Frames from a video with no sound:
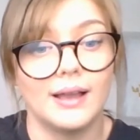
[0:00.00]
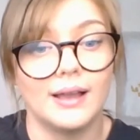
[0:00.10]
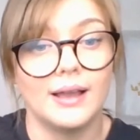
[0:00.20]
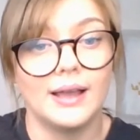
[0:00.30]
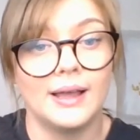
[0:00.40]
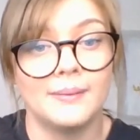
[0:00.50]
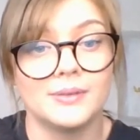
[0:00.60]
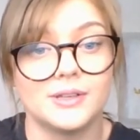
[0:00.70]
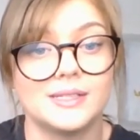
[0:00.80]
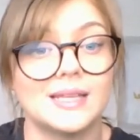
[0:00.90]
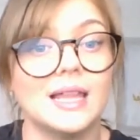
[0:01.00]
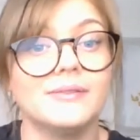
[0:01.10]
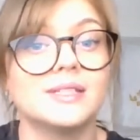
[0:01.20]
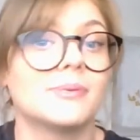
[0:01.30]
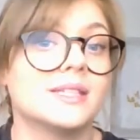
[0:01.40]
So
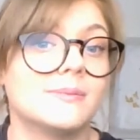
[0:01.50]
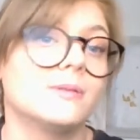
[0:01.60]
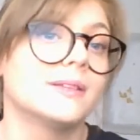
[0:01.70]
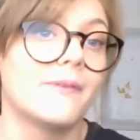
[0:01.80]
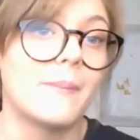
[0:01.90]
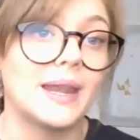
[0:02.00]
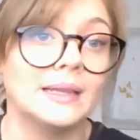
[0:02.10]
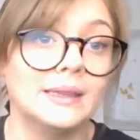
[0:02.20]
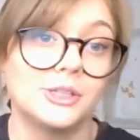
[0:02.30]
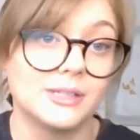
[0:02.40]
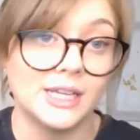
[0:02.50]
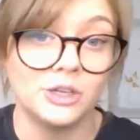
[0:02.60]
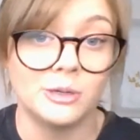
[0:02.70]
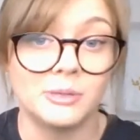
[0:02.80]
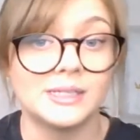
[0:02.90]
Sullivan's principles of embedding literacy
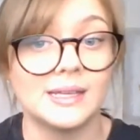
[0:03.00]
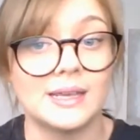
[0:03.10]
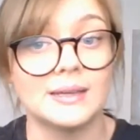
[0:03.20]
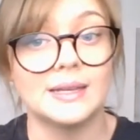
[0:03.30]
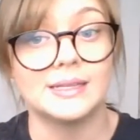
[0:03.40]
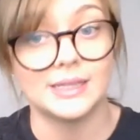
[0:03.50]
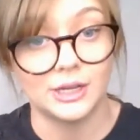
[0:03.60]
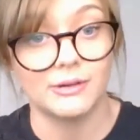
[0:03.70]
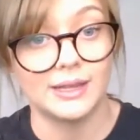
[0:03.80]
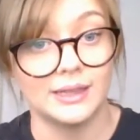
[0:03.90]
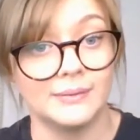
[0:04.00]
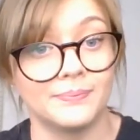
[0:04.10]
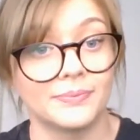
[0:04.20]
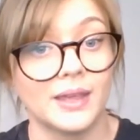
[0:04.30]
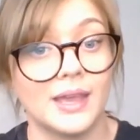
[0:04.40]
and numeracy into the
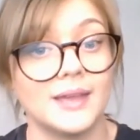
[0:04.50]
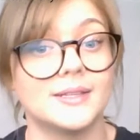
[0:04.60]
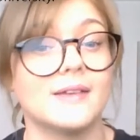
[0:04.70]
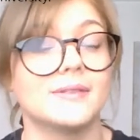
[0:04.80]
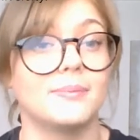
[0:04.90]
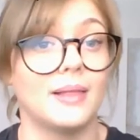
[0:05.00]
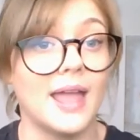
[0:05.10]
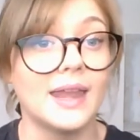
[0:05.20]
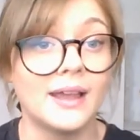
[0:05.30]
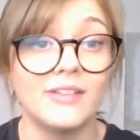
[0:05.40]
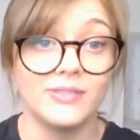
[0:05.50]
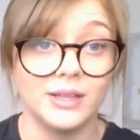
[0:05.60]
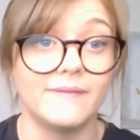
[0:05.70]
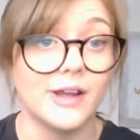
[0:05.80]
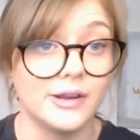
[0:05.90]
curriculum in terms of planning, I feel,
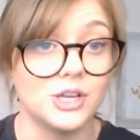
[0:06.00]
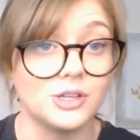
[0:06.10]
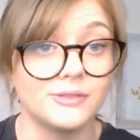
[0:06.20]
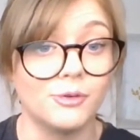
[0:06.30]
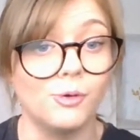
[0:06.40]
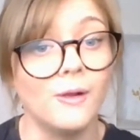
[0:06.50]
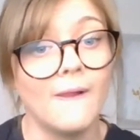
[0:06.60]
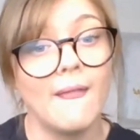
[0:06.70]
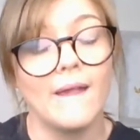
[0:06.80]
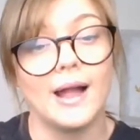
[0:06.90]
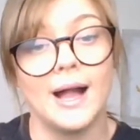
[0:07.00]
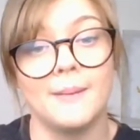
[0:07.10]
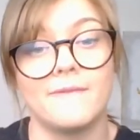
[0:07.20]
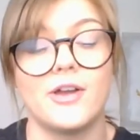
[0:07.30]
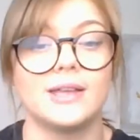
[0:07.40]
are very useful.
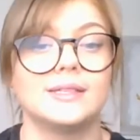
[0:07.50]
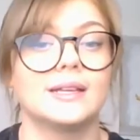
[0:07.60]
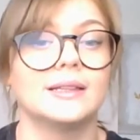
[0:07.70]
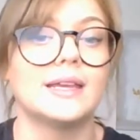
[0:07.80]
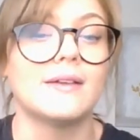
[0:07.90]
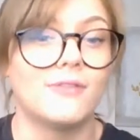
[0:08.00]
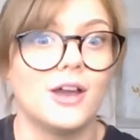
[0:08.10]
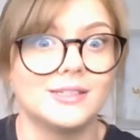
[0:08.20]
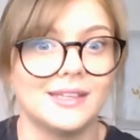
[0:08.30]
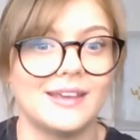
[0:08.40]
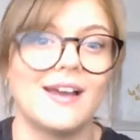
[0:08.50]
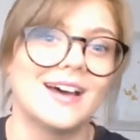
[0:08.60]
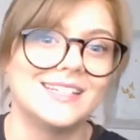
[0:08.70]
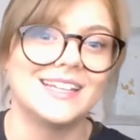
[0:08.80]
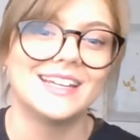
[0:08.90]
Firstly,
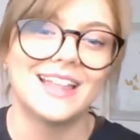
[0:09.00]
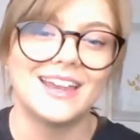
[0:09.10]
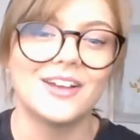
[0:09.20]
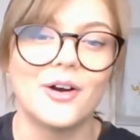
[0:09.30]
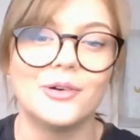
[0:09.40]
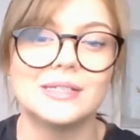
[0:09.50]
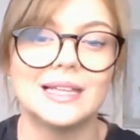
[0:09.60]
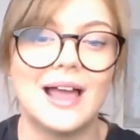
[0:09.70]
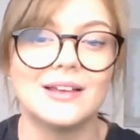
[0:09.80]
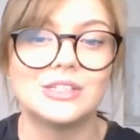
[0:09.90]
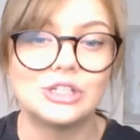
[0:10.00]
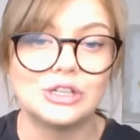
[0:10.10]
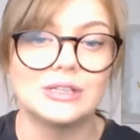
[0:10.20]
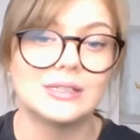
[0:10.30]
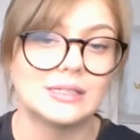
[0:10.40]
articulating goals allows
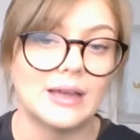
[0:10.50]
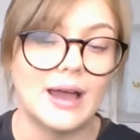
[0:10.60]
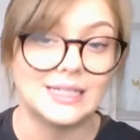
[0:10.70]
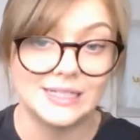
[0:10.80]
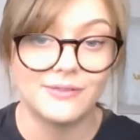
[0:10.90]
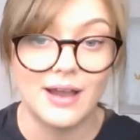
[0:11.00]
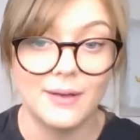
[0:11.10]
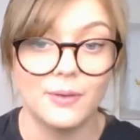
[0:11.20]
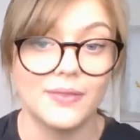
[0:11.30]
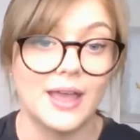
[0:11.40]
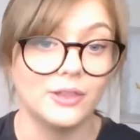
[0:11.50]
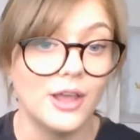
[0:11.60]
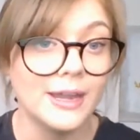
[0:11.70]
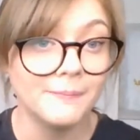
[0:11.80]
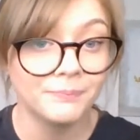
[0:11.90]
students to identify what they are
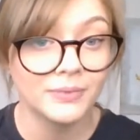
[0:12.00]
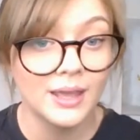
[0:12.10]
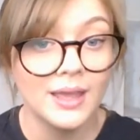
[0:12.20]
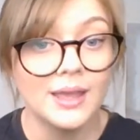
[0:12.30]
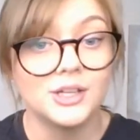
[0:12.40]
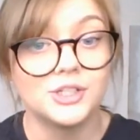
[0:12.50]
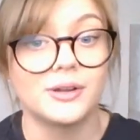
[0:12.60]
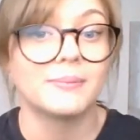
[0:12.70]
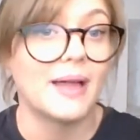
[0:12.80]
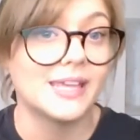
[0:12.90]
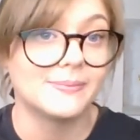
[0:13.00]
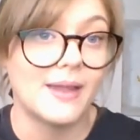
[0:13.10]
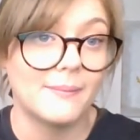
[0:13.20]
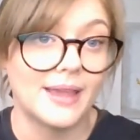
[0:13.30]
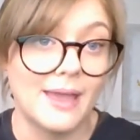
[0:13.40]
learning. During placement,
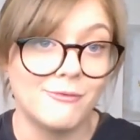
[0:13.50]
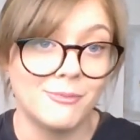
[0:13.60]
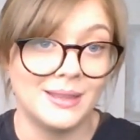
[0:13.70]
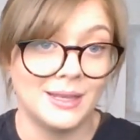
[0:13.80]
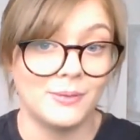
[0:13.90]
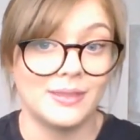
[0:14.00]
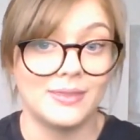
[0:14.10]
I became familiar with